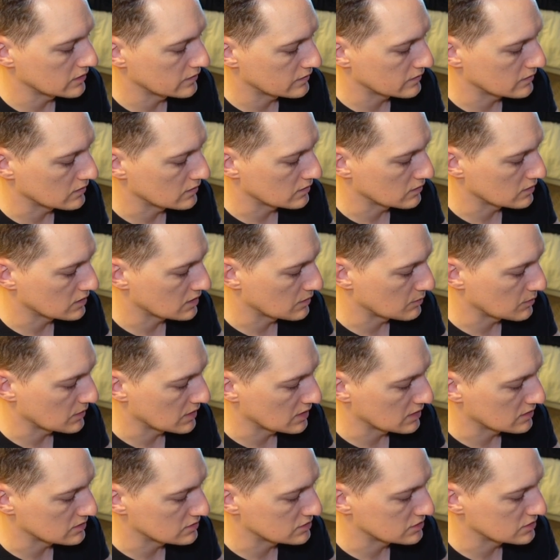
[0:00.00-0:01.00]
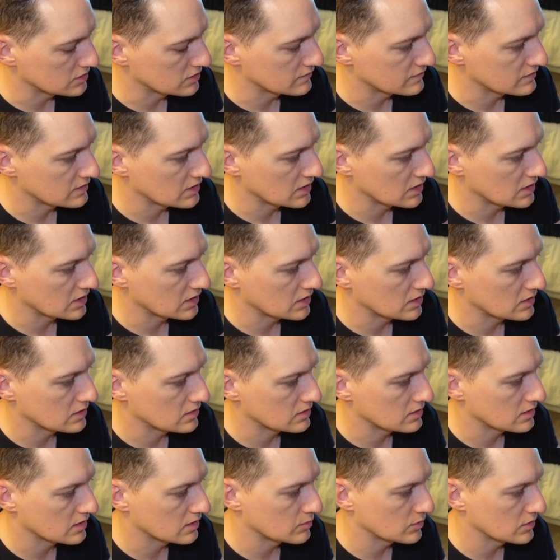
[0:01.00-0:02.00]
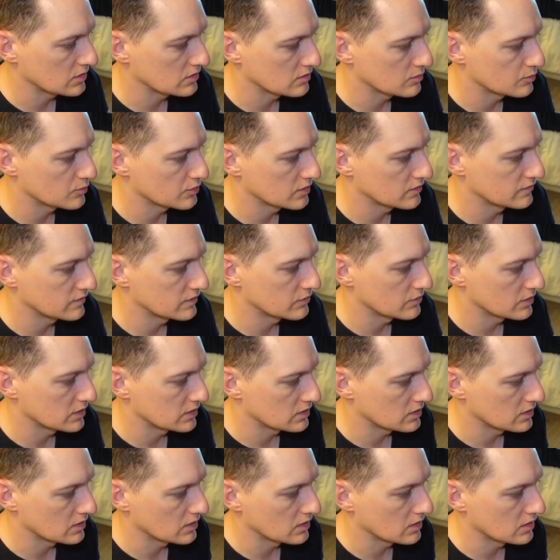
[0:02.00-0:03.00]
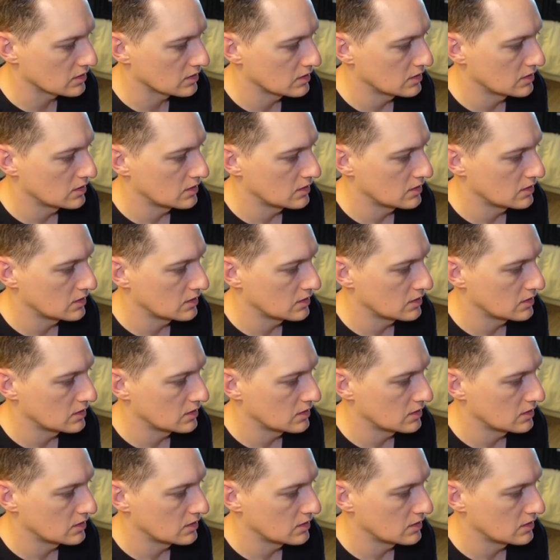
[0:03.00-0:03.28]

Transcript: So Command Shift A, got my little preview right there.